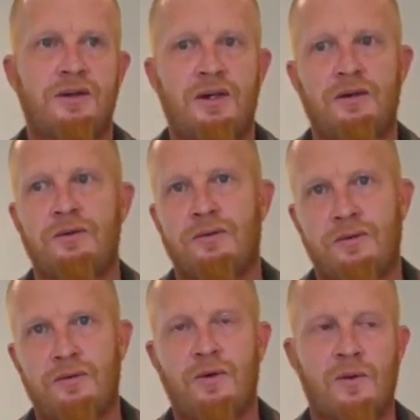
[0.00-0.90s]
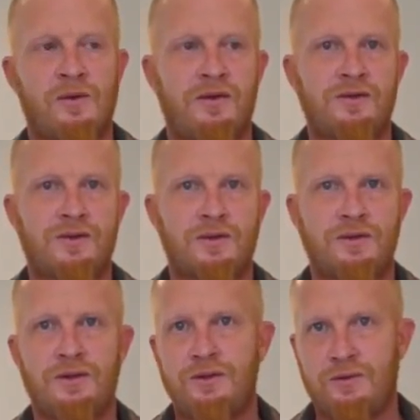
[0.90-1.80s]
and then normally there's
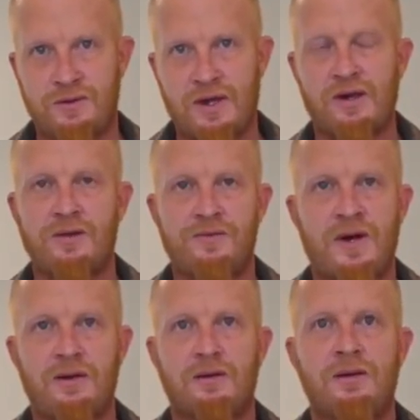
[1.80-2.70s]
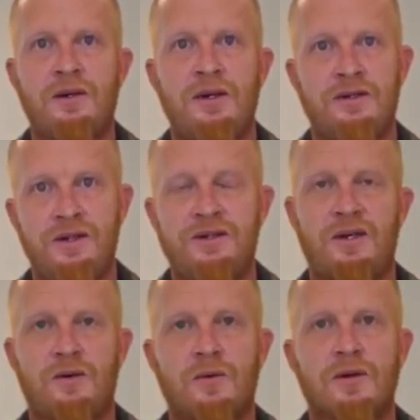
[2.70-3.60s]
crews that do kind of the final
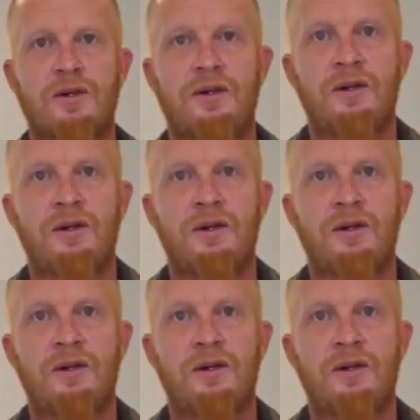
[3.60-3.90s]
detail work.